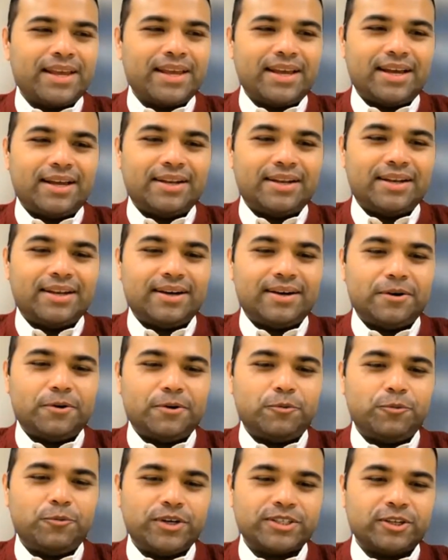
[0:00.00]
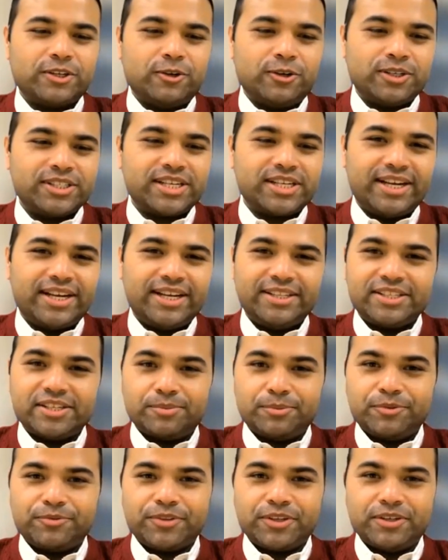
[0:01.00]
and worked alongside
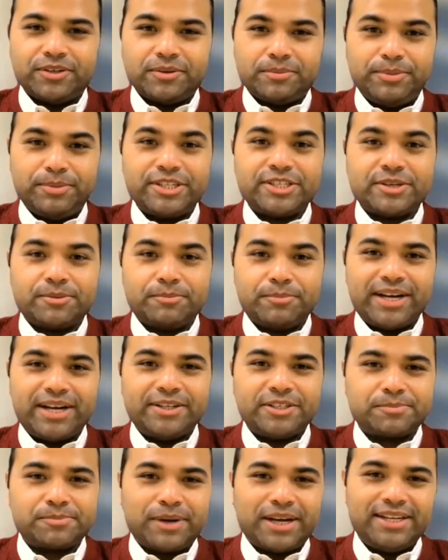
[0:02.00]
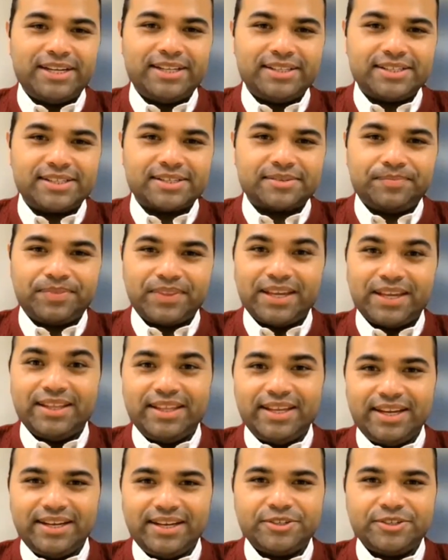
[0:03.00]
some of the best and brightest minds
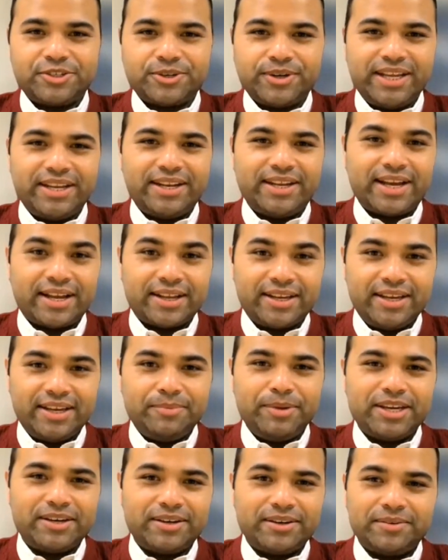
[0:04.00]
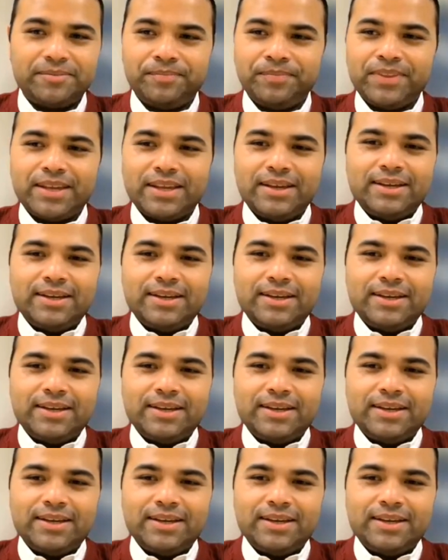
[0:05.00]
in the industry in academia.